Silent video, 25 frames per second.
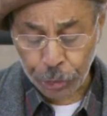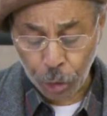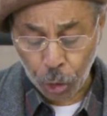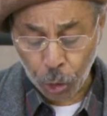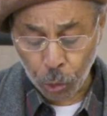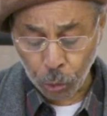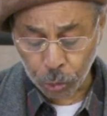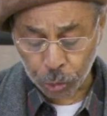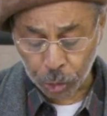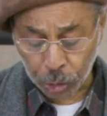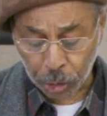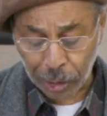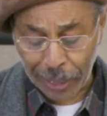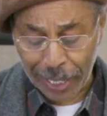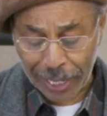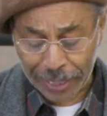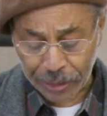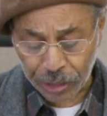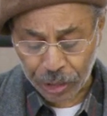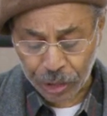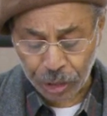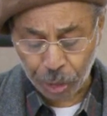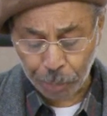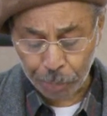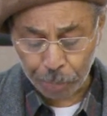Don't
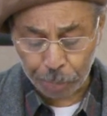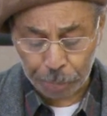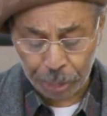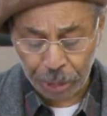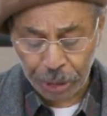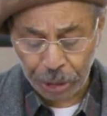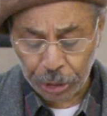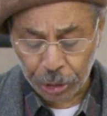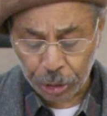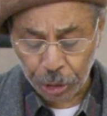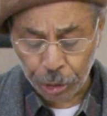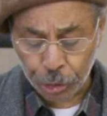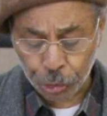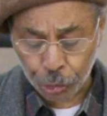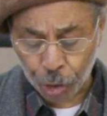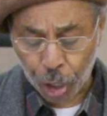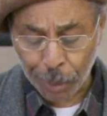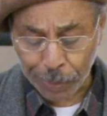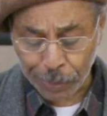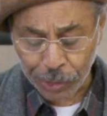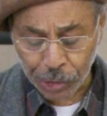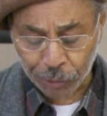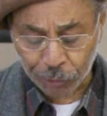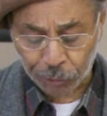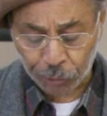let them beat the
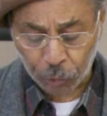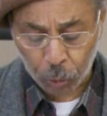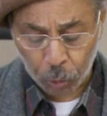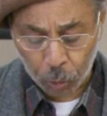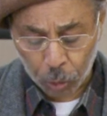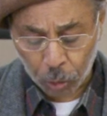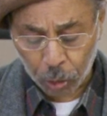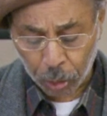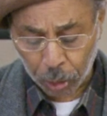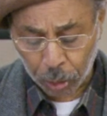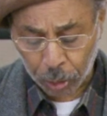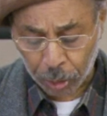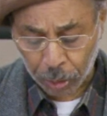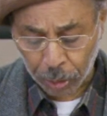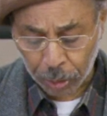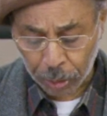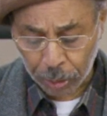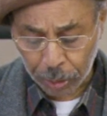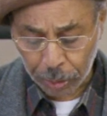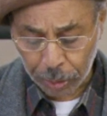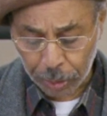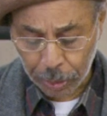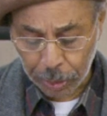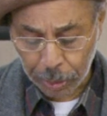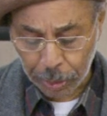drums for war.
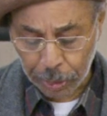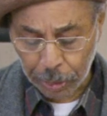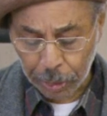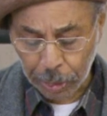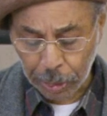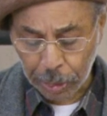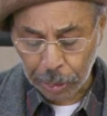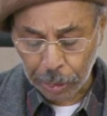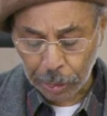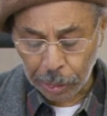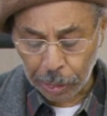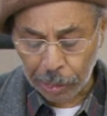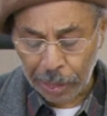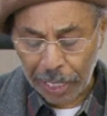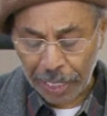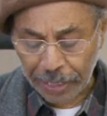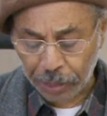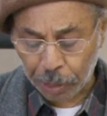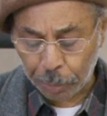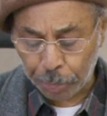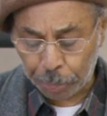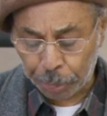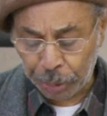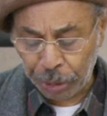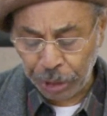
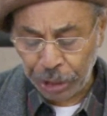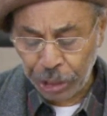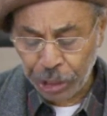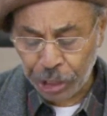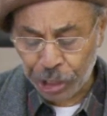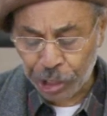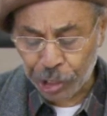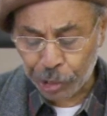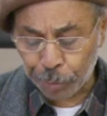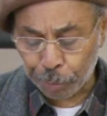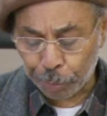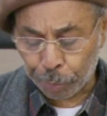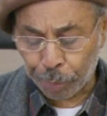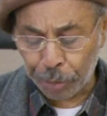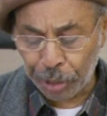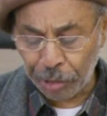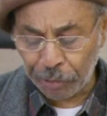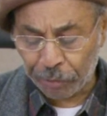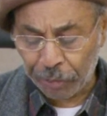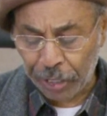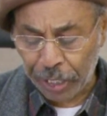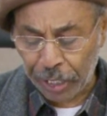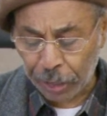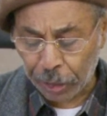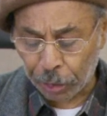Let peace
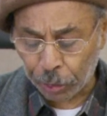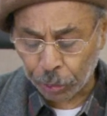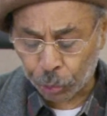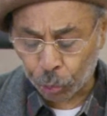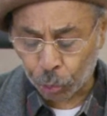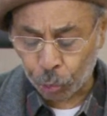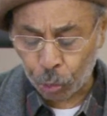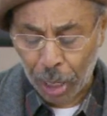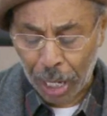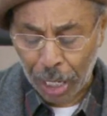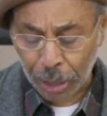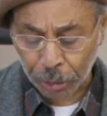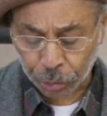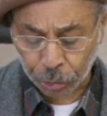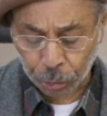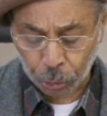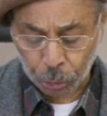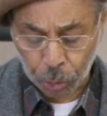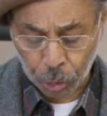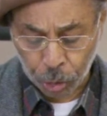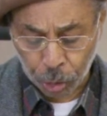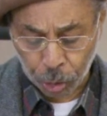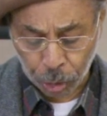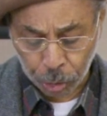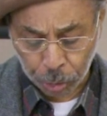prevail throughout
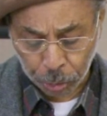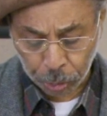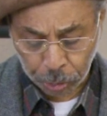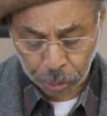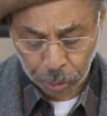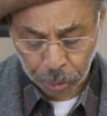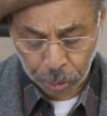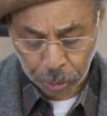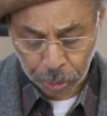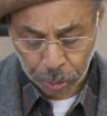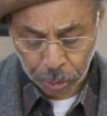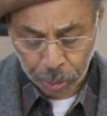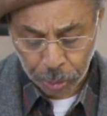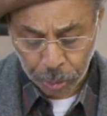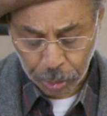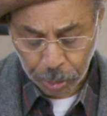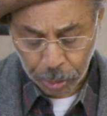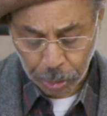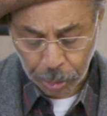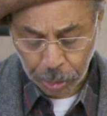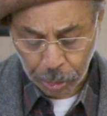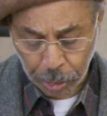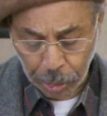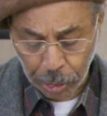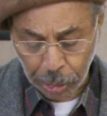the world.
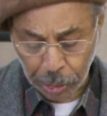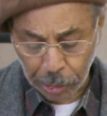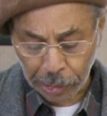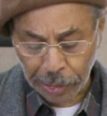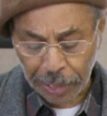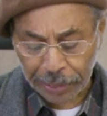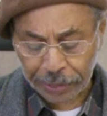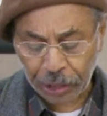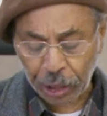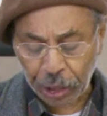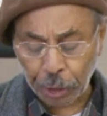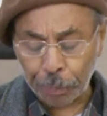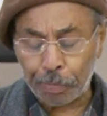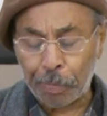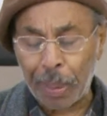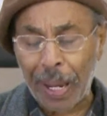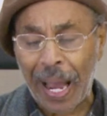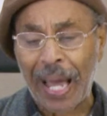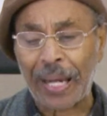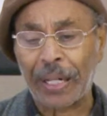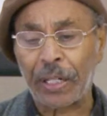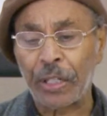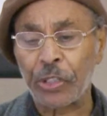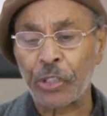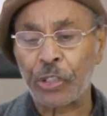Let the
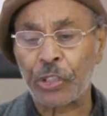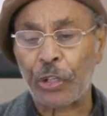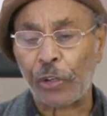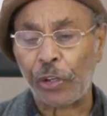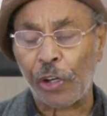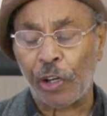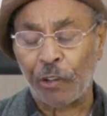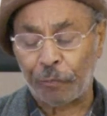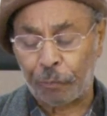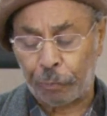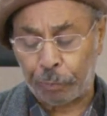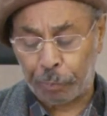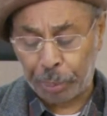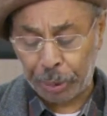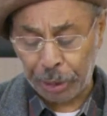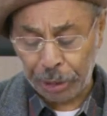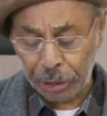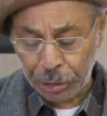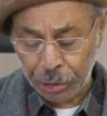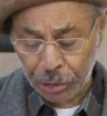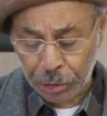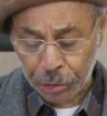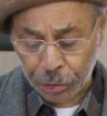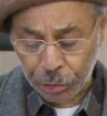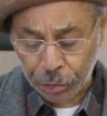banners of
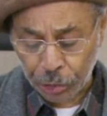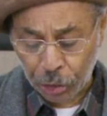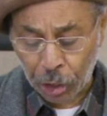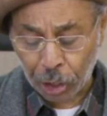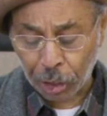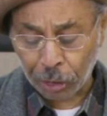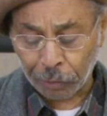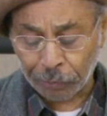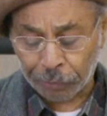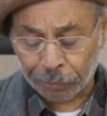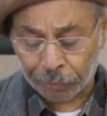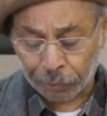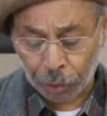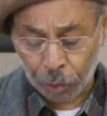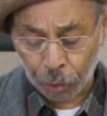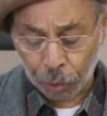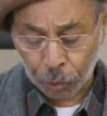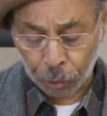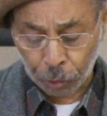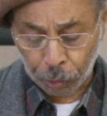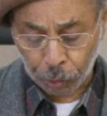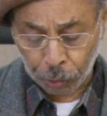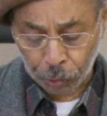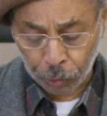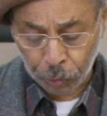peace
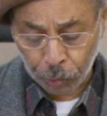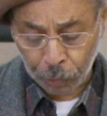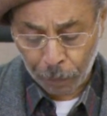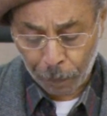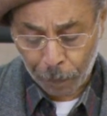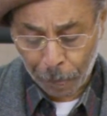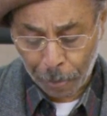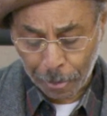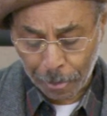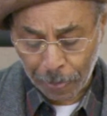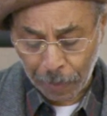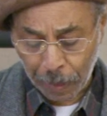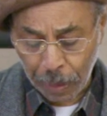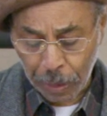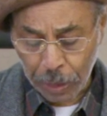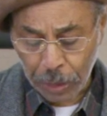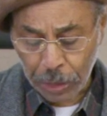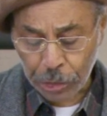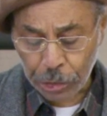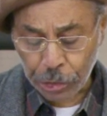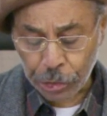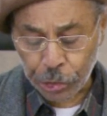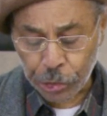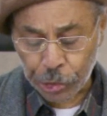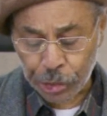unfurl.
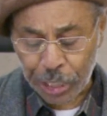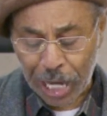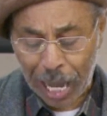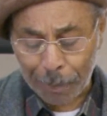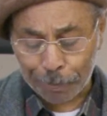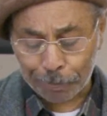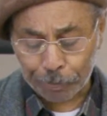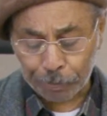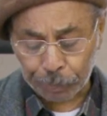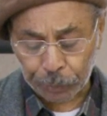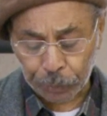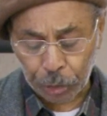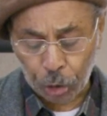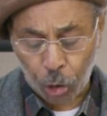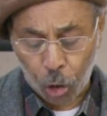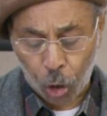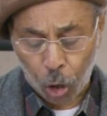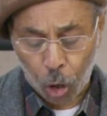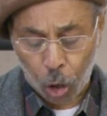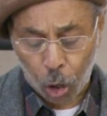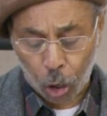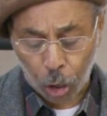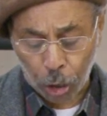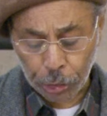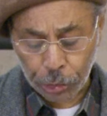Stop the
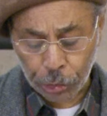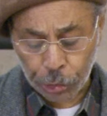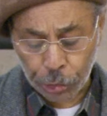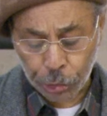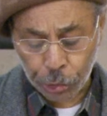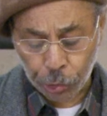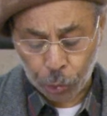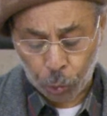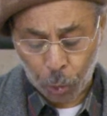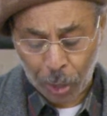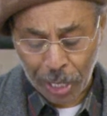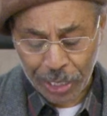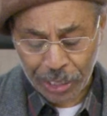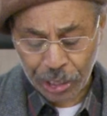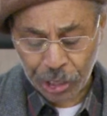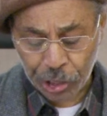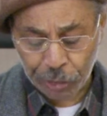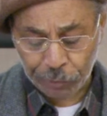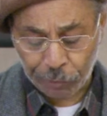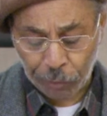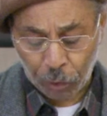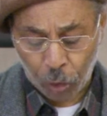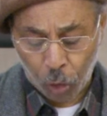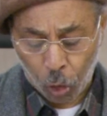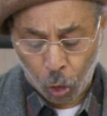hawk's
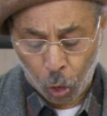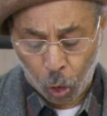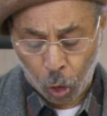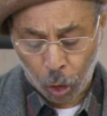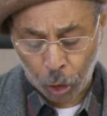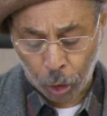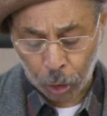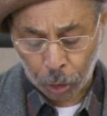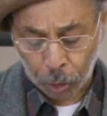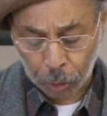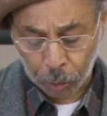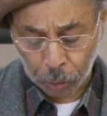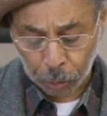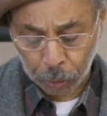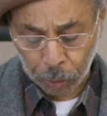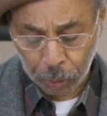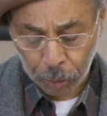quest for oil.